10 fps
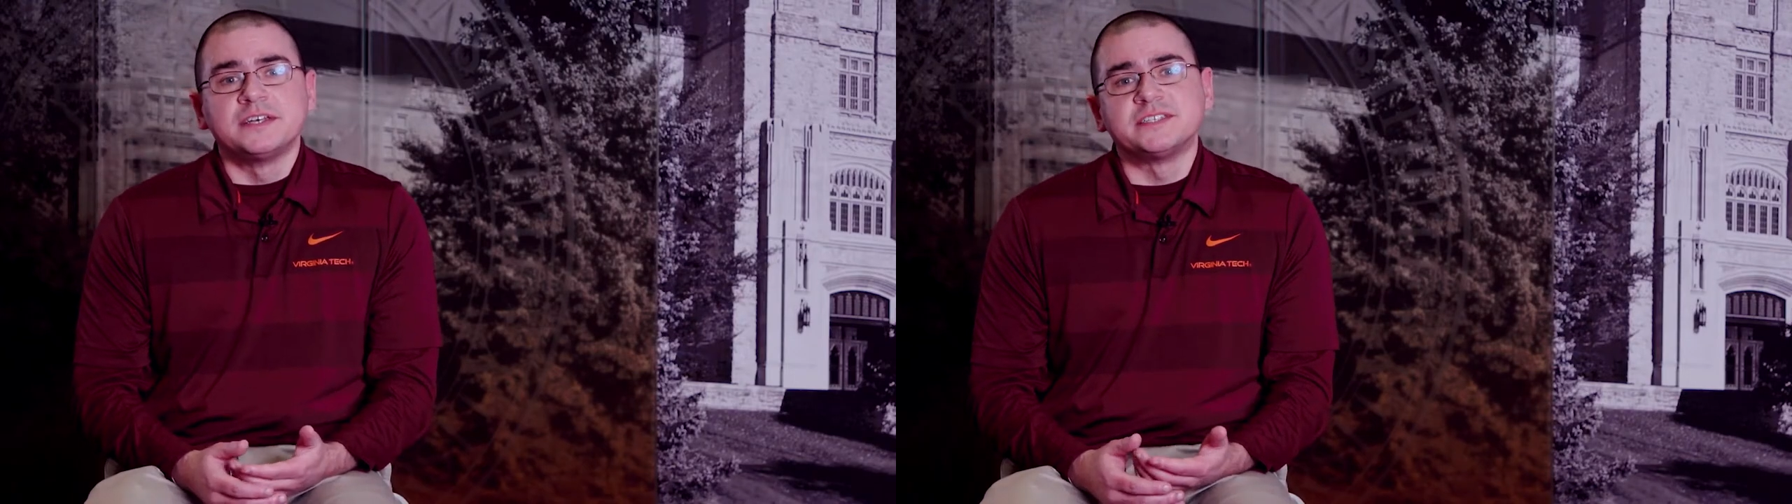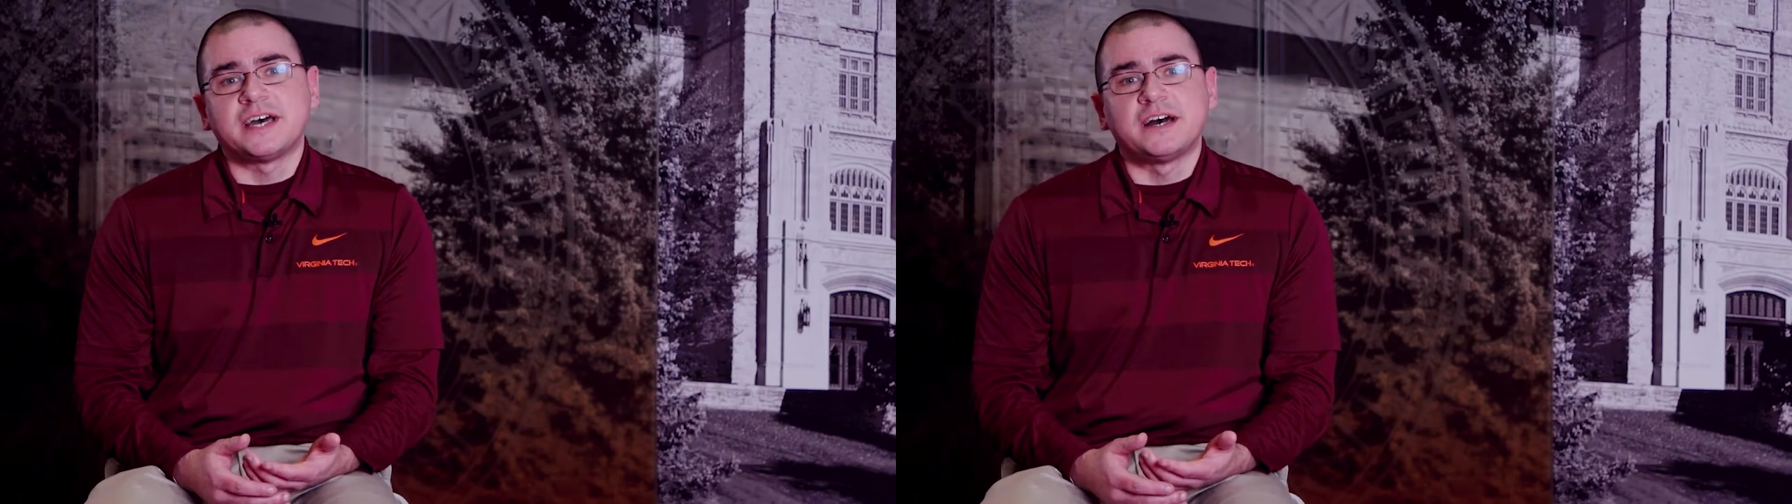
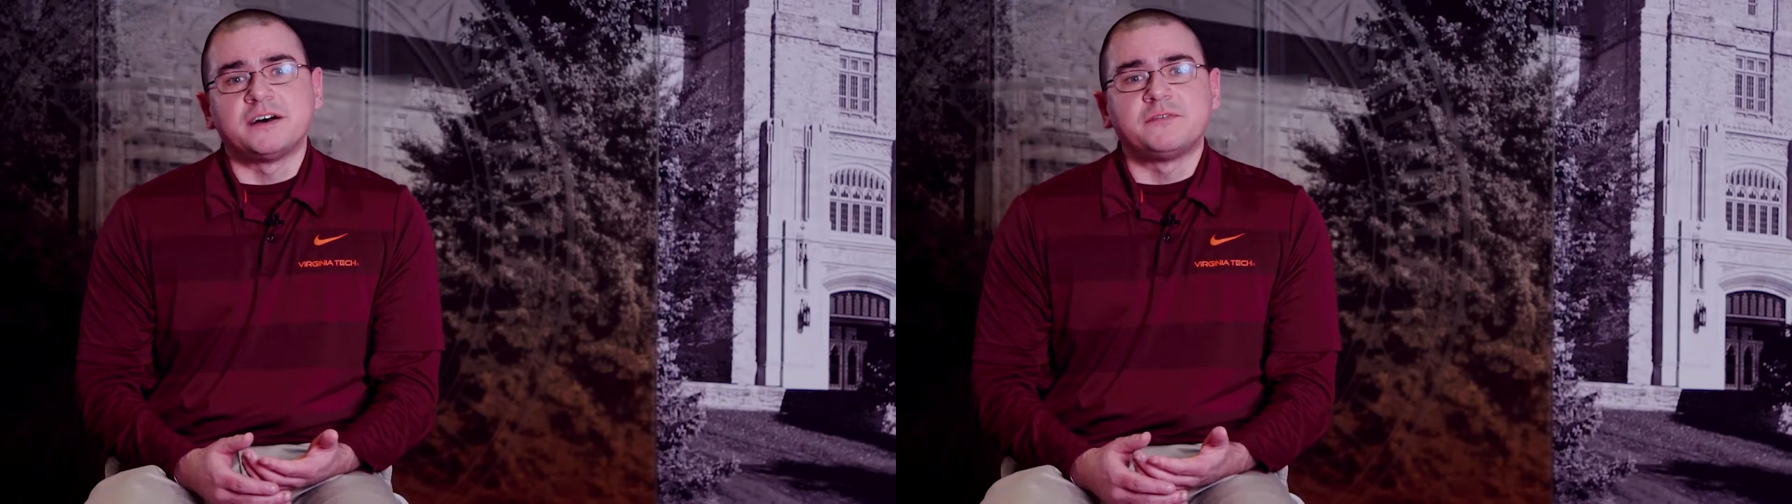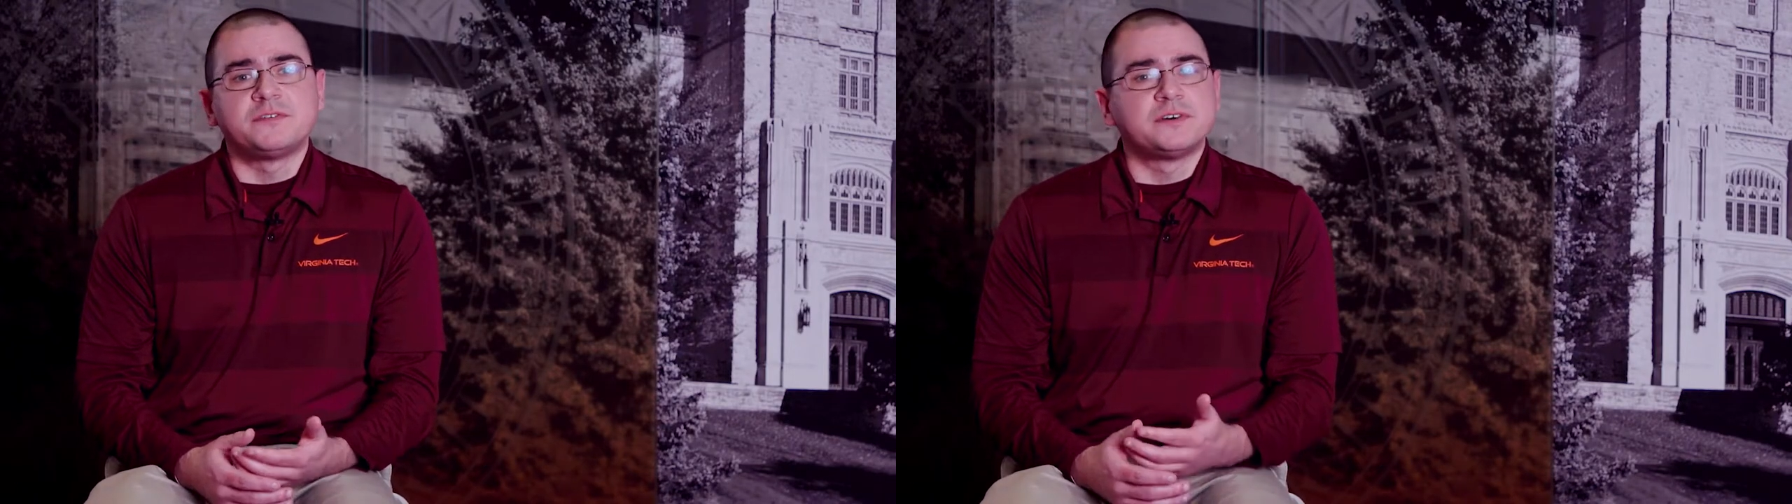is
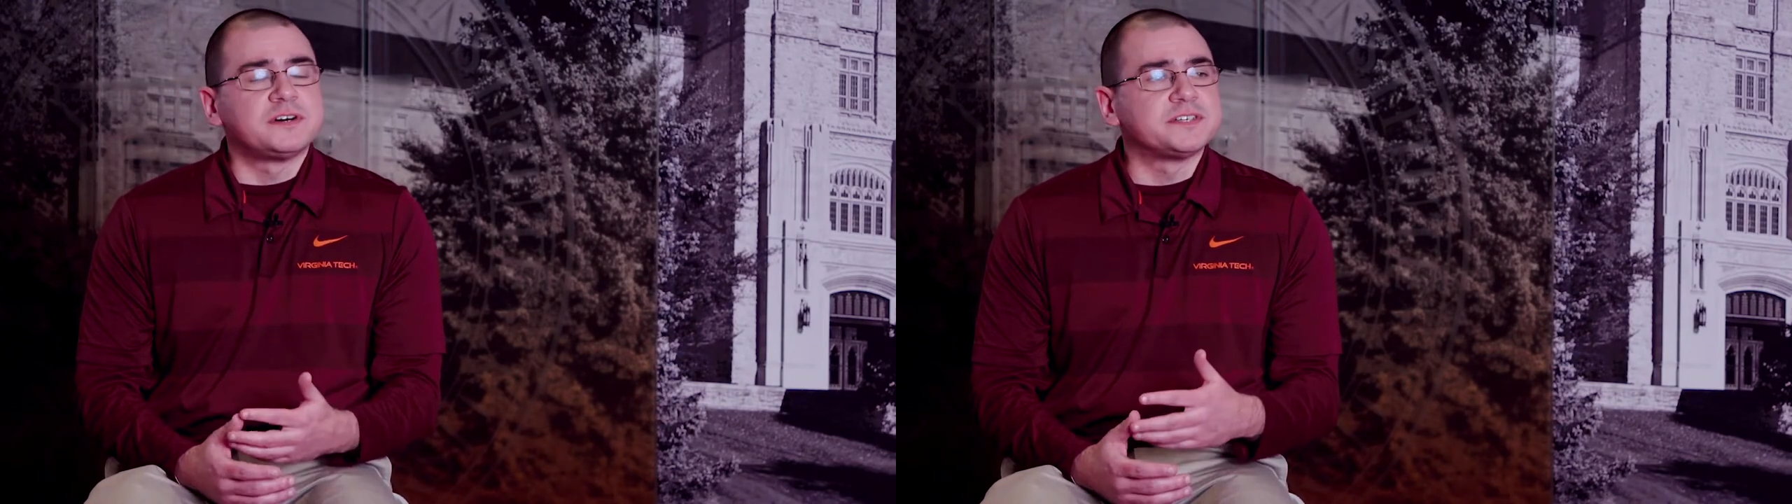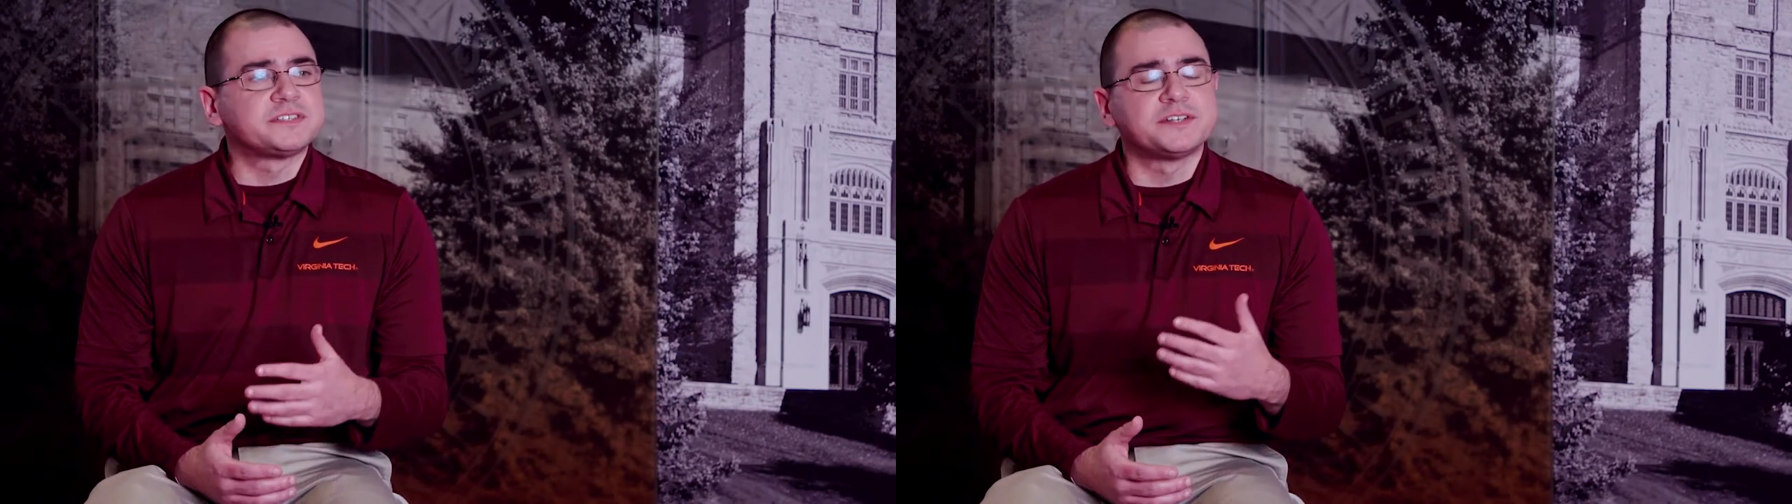have
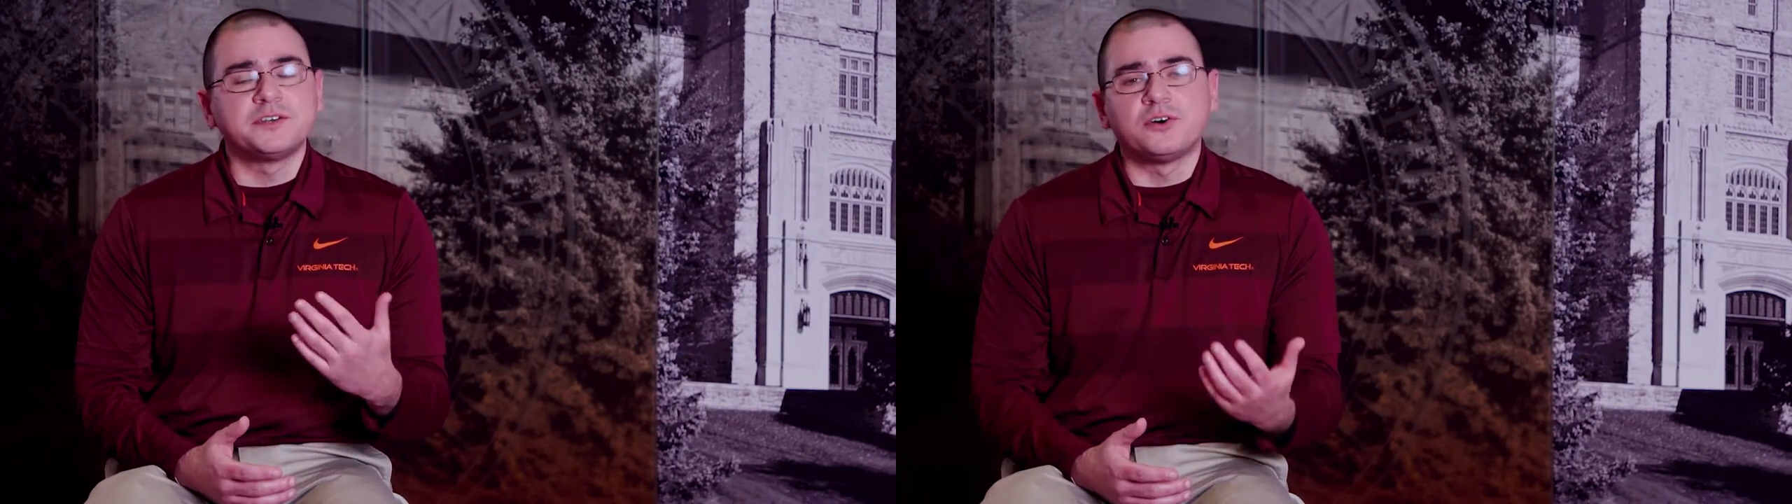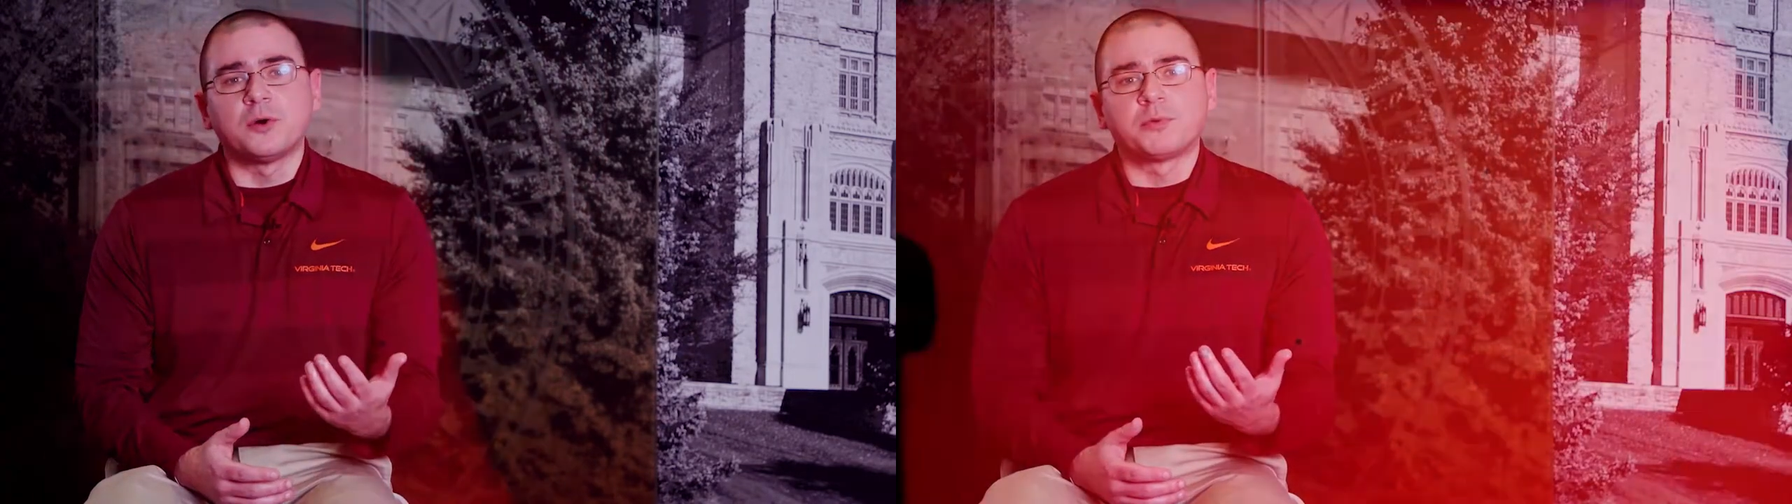a study hall